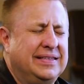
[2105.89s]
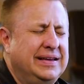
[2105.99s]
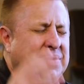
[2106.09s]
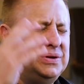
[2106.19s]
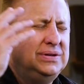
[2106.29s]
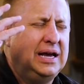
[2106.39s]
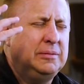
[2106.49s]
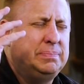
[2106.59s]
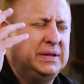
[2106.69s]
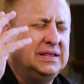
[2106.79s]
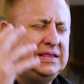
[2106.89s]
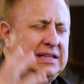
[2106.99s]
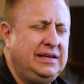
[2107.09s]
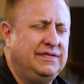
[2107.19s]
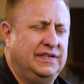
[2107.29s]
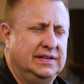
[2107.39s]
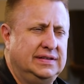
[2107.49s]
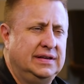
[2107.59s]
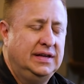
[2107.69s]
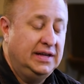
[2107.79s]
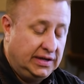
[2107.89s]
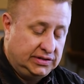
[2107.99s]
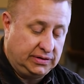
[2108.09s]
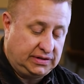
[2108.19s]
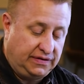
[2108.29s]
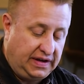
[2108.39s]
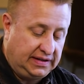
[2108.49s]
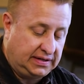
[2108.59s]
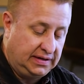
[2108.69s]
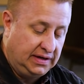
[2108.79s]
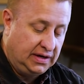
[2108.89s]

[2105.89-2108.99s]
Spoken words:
They could not believe it. Joseph had to